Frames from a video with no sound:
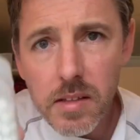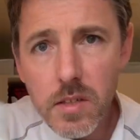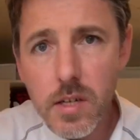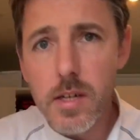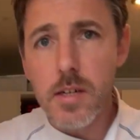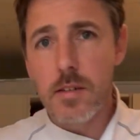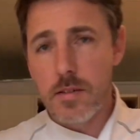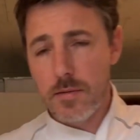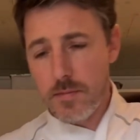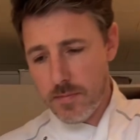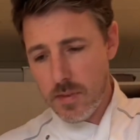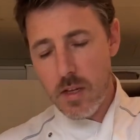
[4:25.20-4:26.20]
Here.
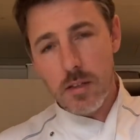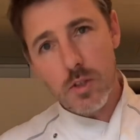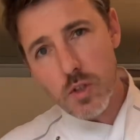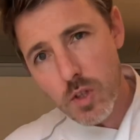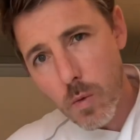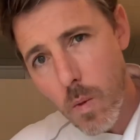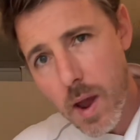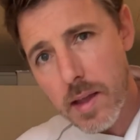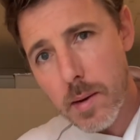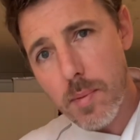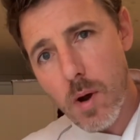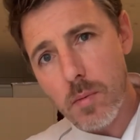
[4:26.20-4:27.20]
That's just to weigh the
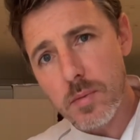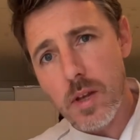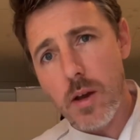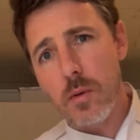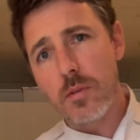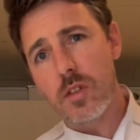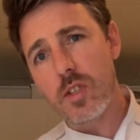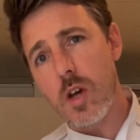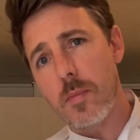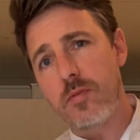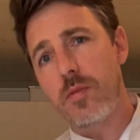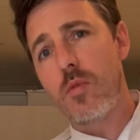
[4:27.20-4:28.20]
bottom down to
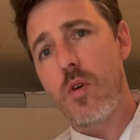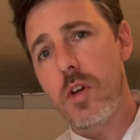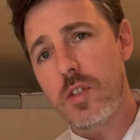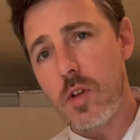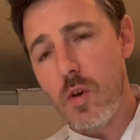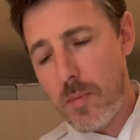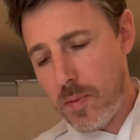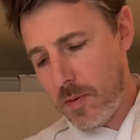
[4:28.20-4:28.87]
stop it from rising up.